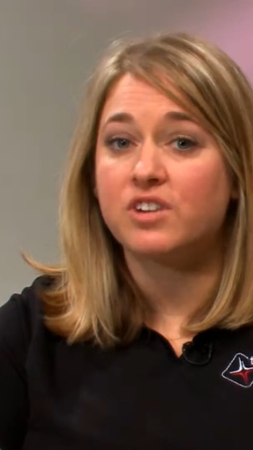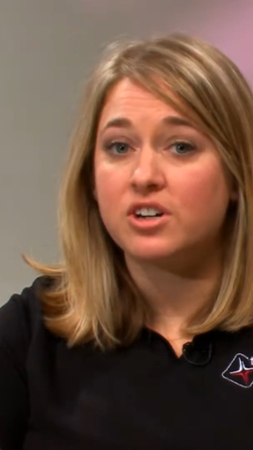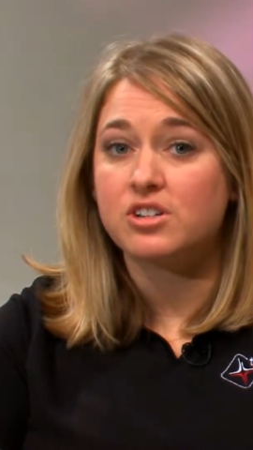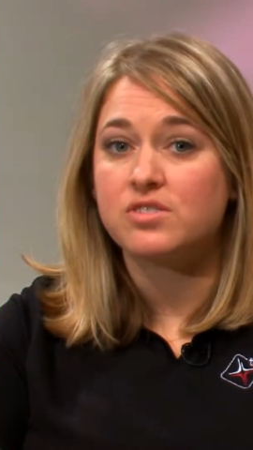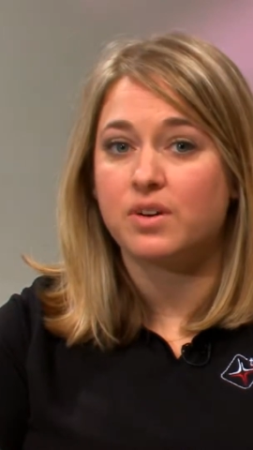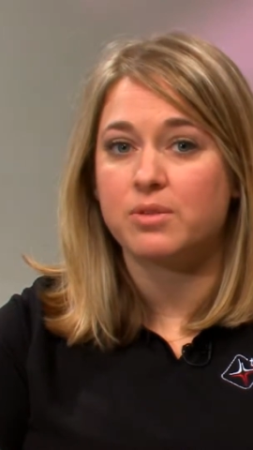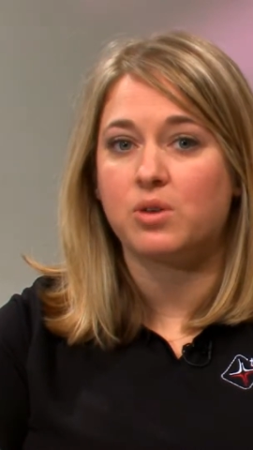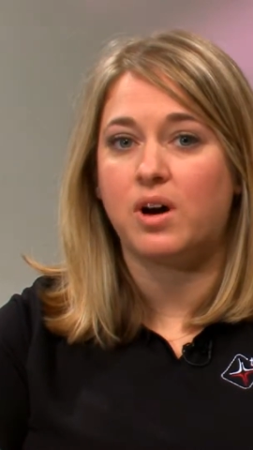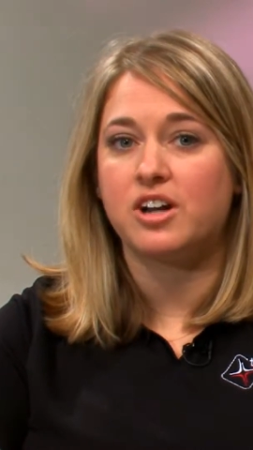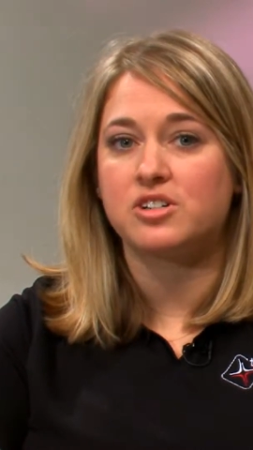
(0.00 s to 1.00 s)
first from the
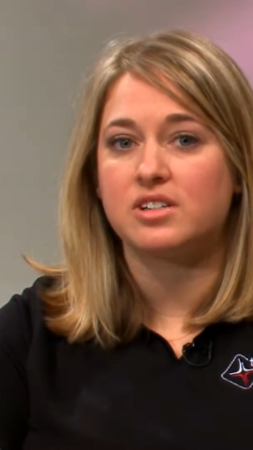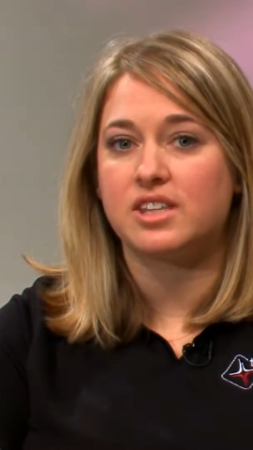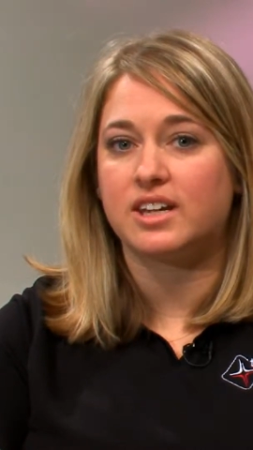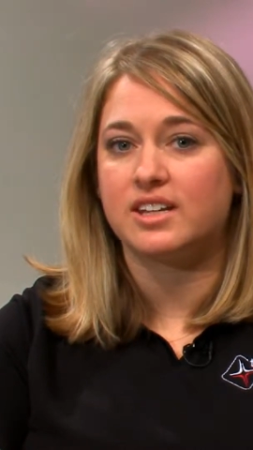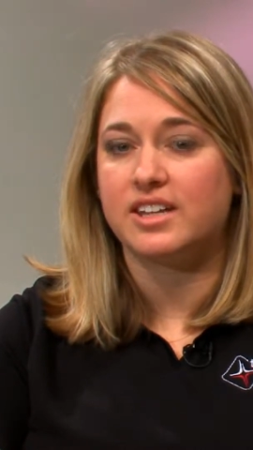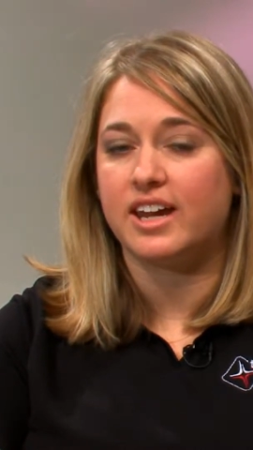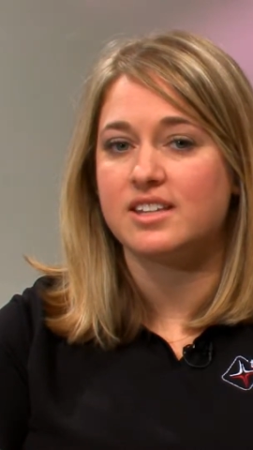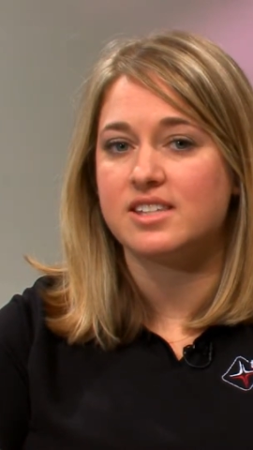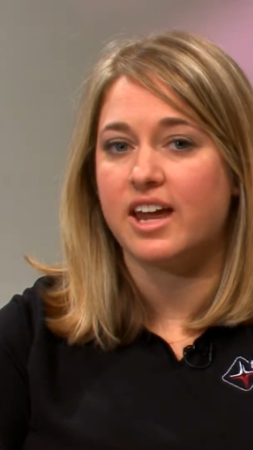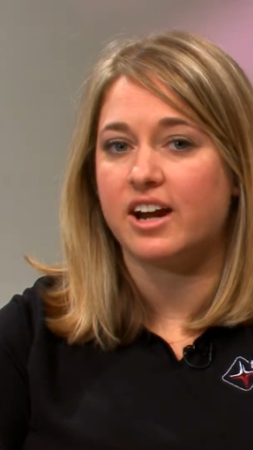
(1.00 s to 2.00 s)
quadrant that
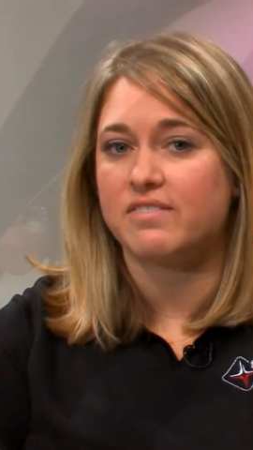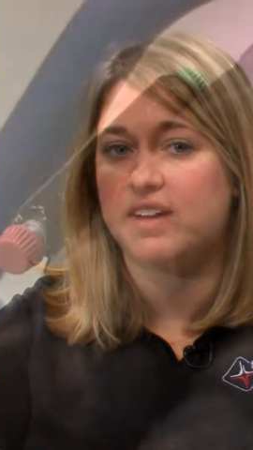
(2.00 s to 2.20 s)
contains the air